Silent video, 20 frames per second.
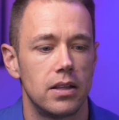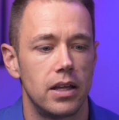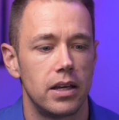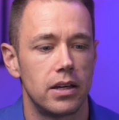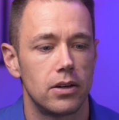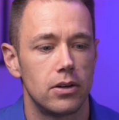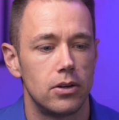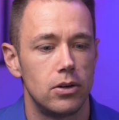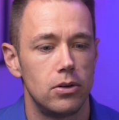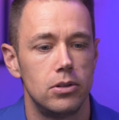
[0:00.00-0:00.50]

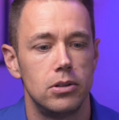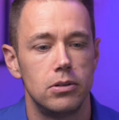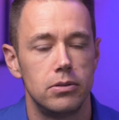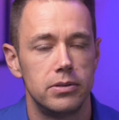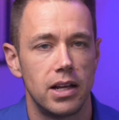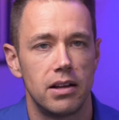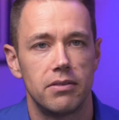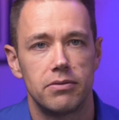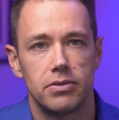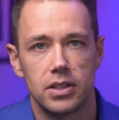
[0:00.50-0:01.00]
like Hulu,
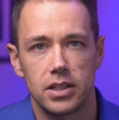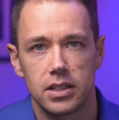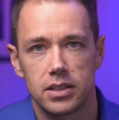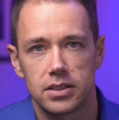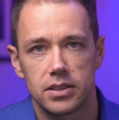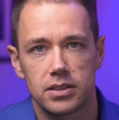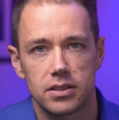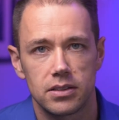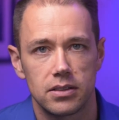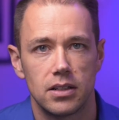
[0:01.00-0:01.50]

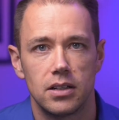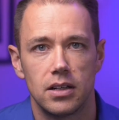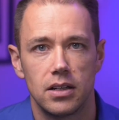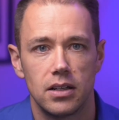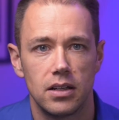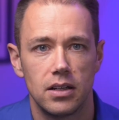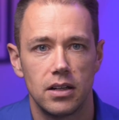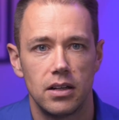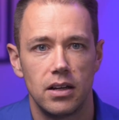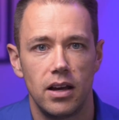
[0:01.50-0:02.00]
Netflix,
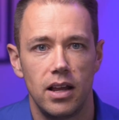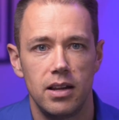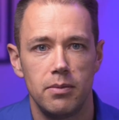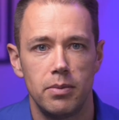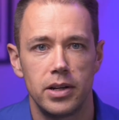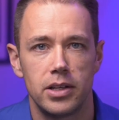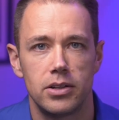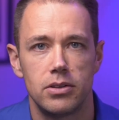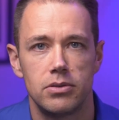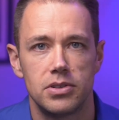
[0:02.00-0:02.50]
uh,
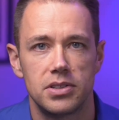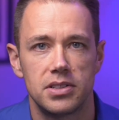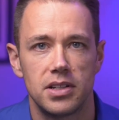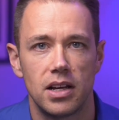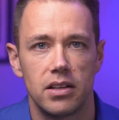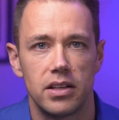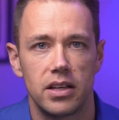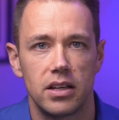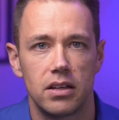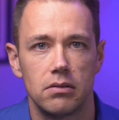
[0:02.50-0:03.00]
anybody who's
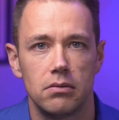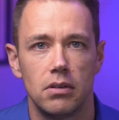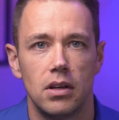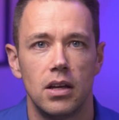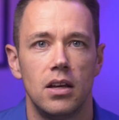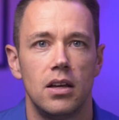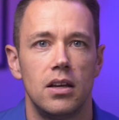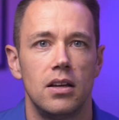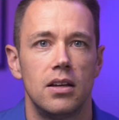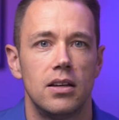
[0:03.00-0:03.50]
selling
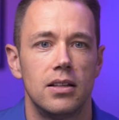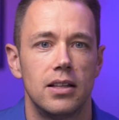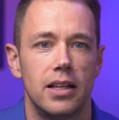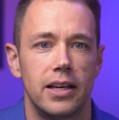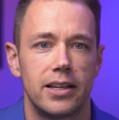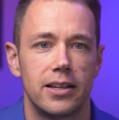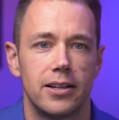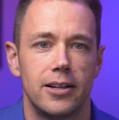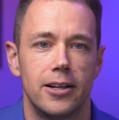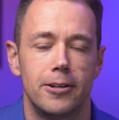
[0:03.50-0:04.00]

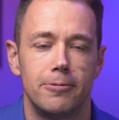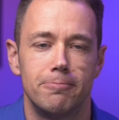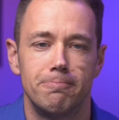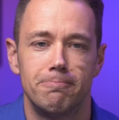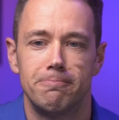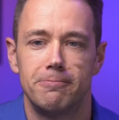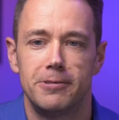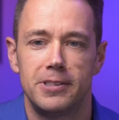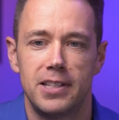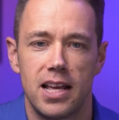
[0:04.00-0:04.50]
like
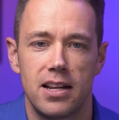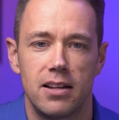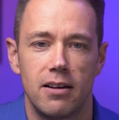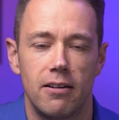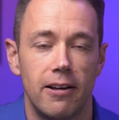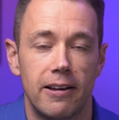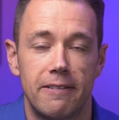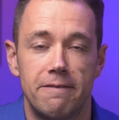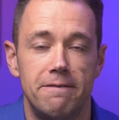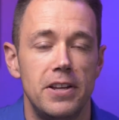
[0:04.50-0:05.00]
um,
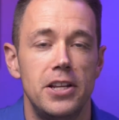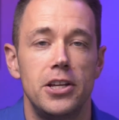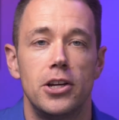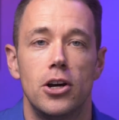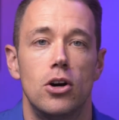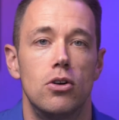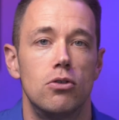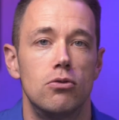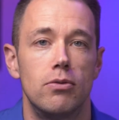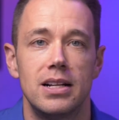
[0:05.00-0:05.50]
data, like
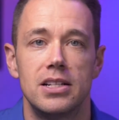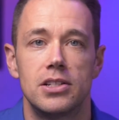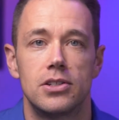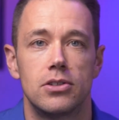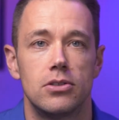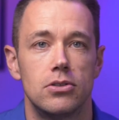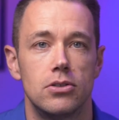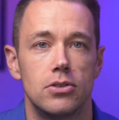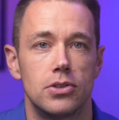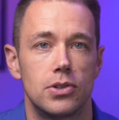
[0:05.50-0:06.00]
video
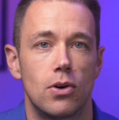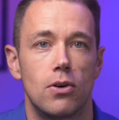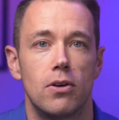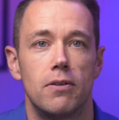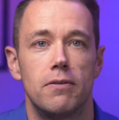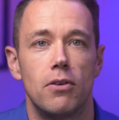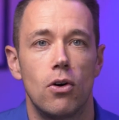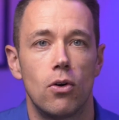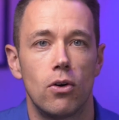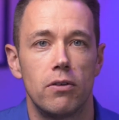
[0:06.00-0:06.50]
rentals
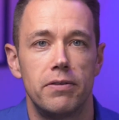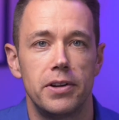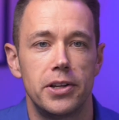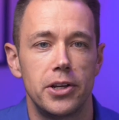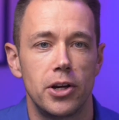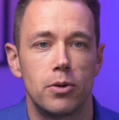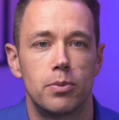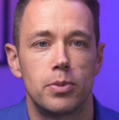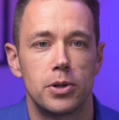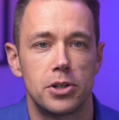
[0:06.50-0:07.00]
or, or
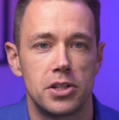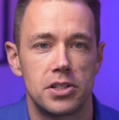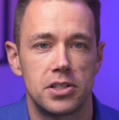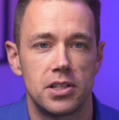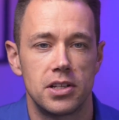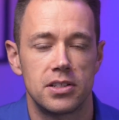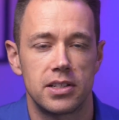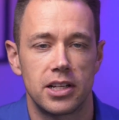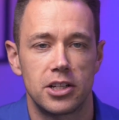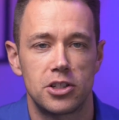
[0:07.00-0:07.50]
video
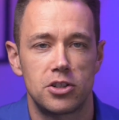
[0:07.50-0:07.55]
purchases, like